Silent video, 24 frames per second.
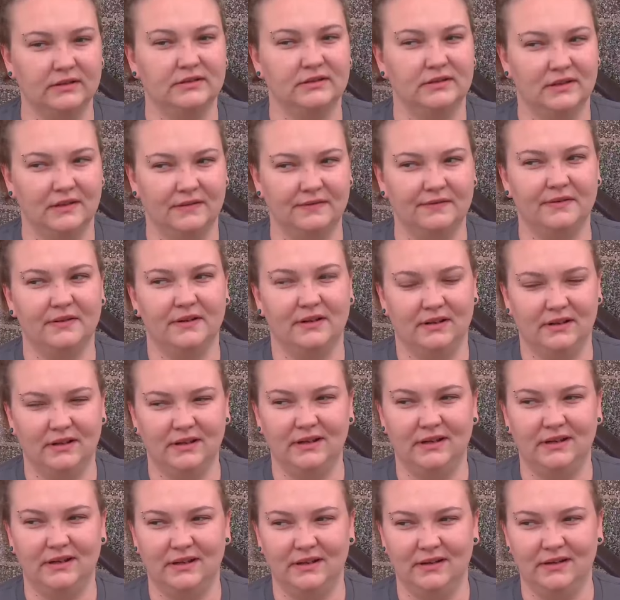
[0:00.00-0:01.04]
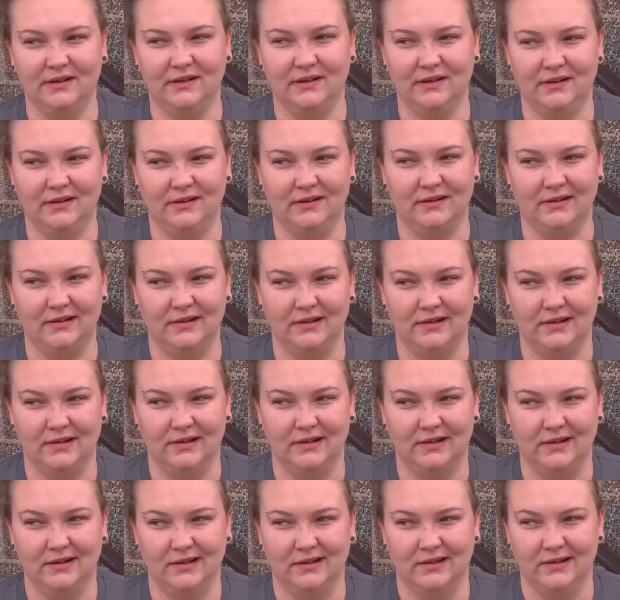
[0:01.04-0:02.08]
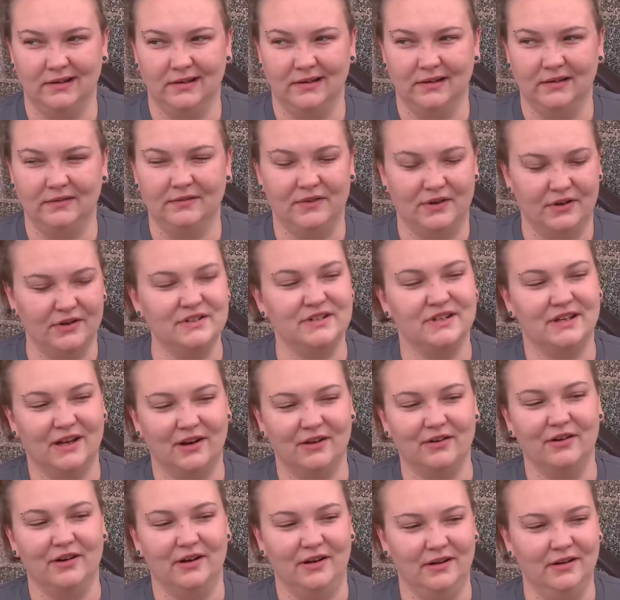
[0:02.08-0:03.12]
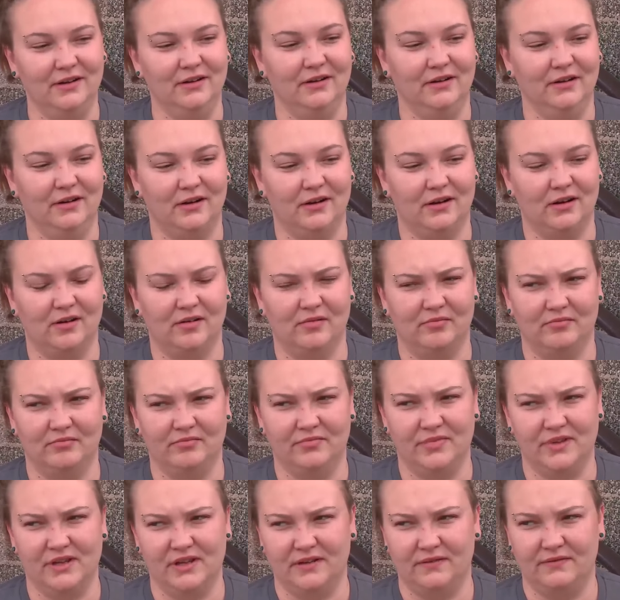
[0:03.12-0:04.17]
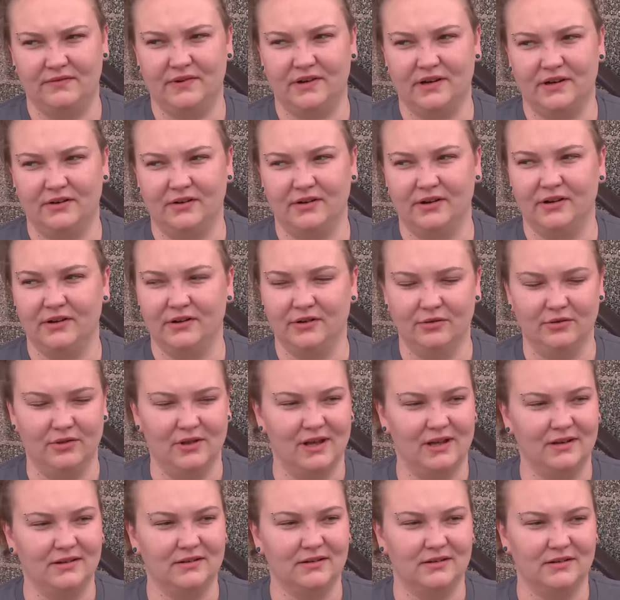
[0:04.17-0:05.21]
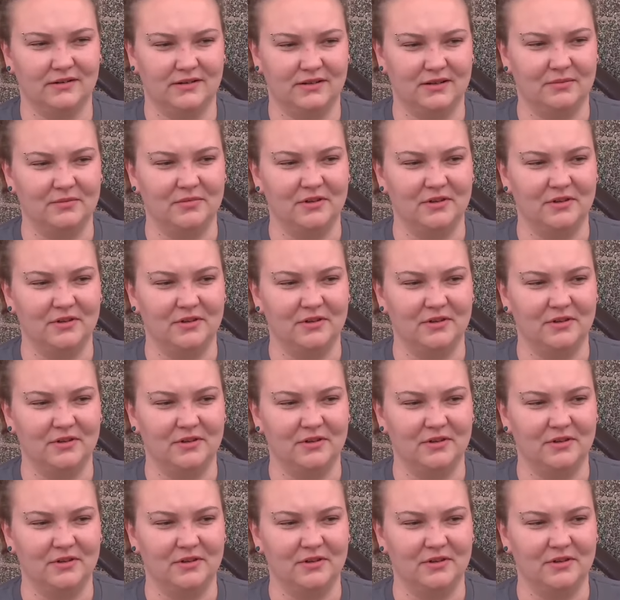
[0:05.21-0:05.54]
It's definitely very scary um, that fire can do that to